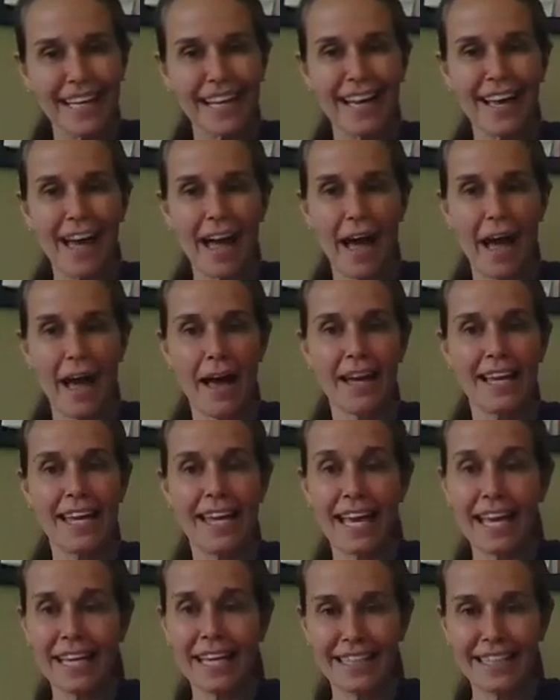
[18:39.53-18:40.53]

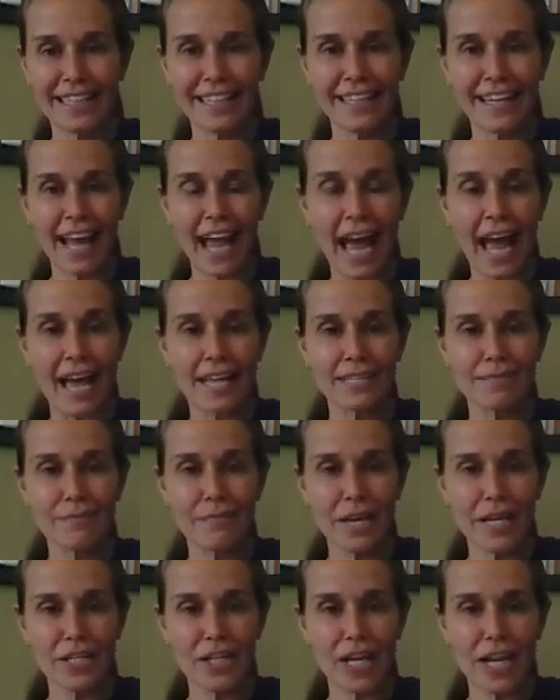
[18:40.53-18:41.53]
Again, as
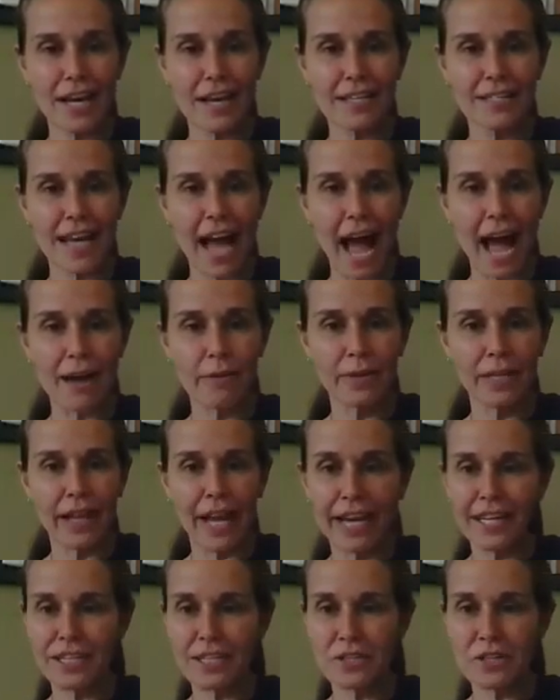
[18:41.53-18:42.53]
much as I would
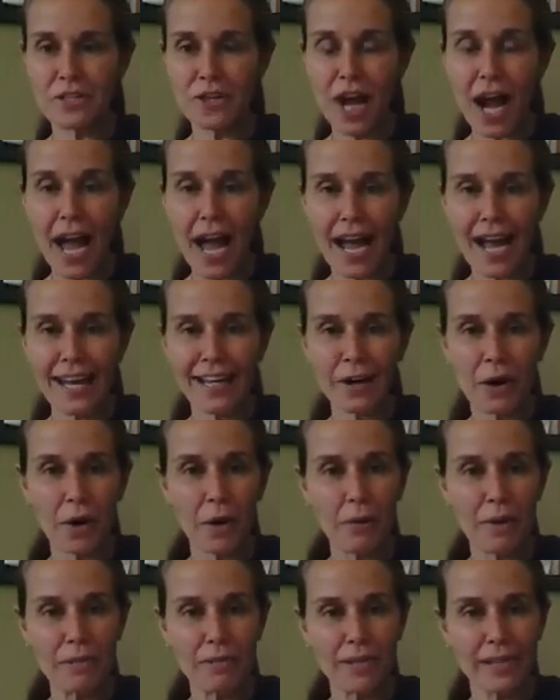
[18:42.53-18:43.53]
like to try, or
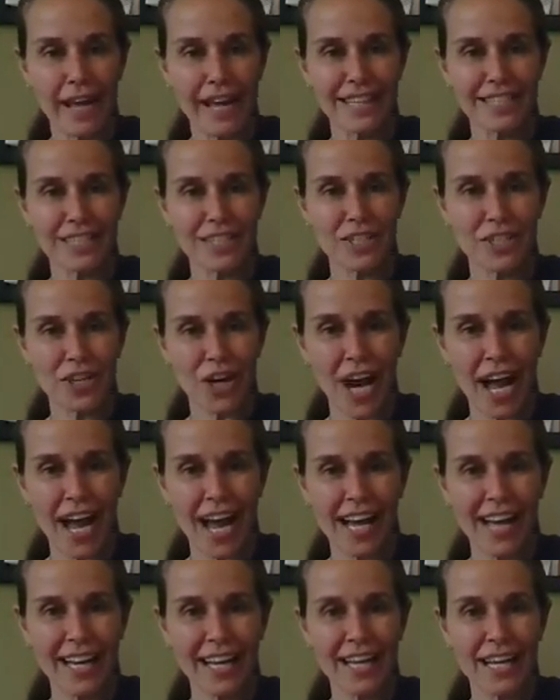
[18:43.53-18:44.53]
we would like to
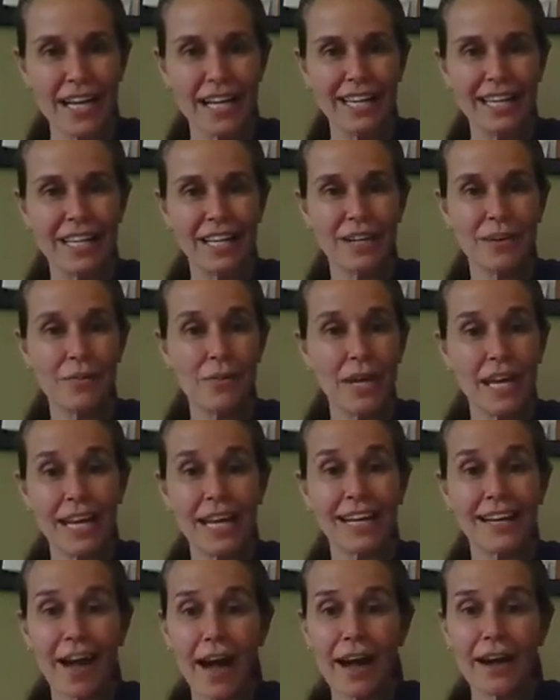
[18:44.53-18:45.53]
try, we
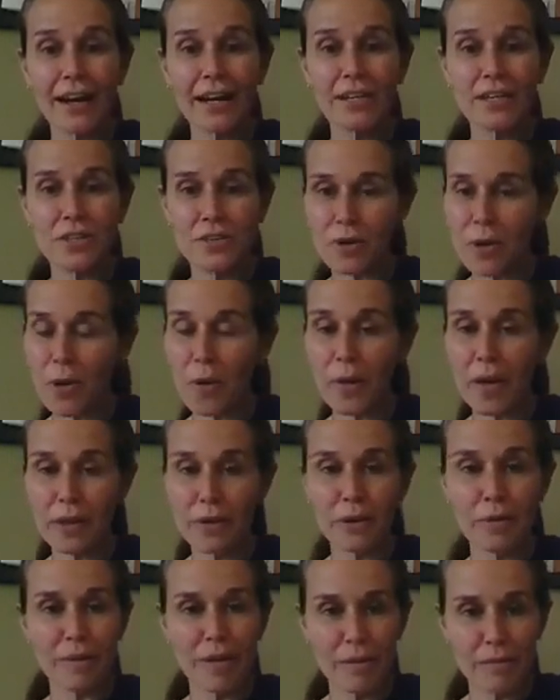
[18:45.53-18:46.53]
cannot control
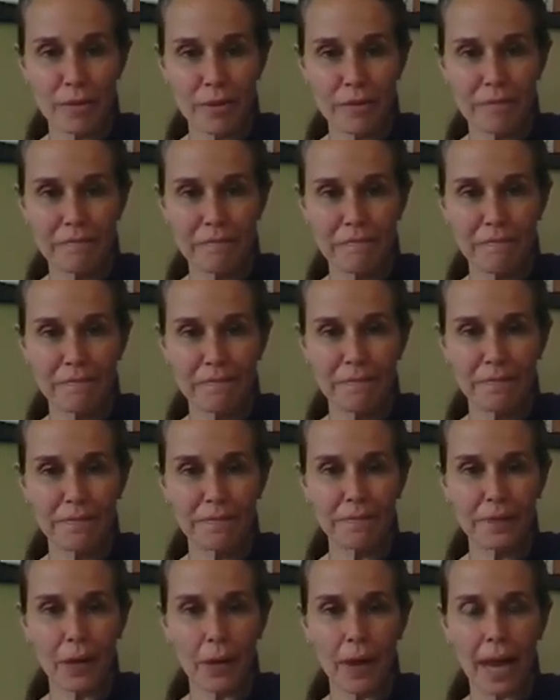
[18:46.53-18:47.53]
other people.
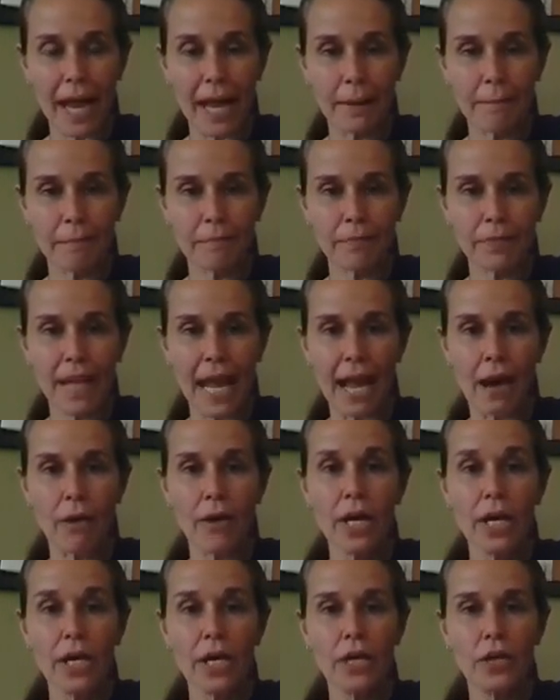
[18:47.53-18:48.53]
Okay, now
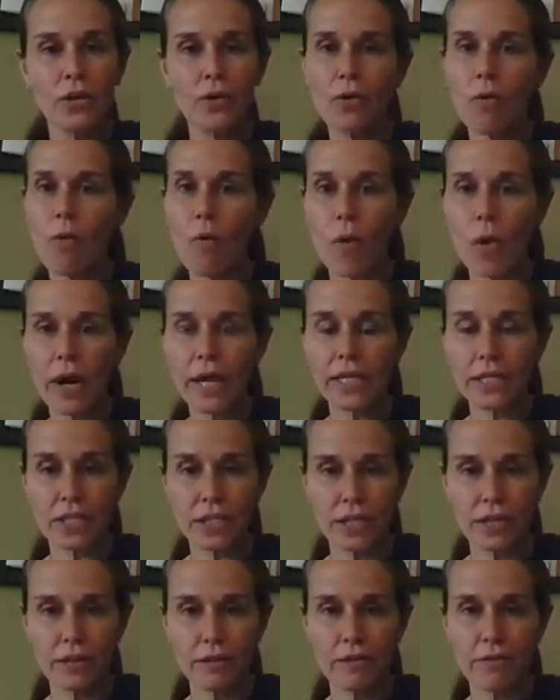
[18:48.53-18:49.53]
you'll want
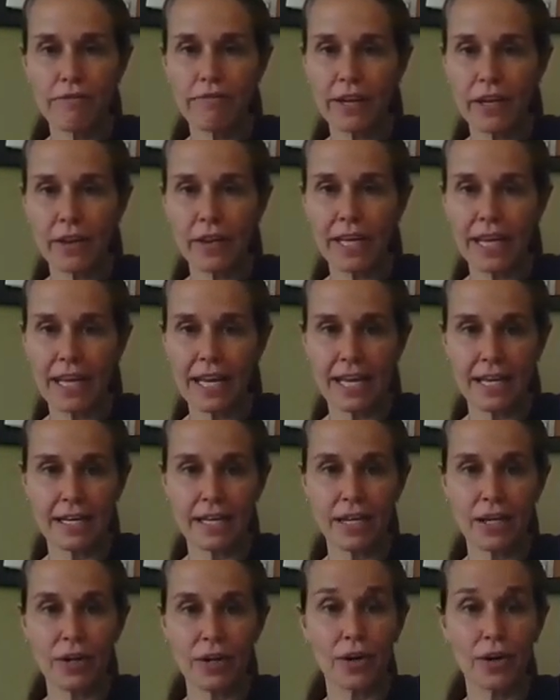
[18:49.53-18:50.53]
to fill in
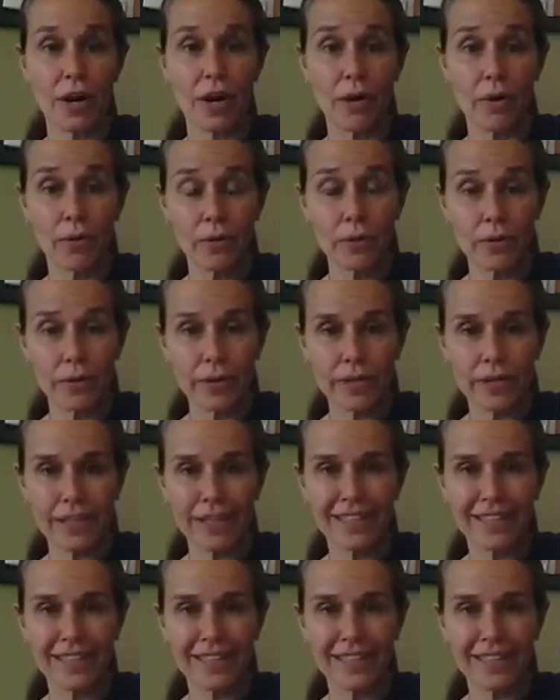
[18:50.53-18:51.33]
your own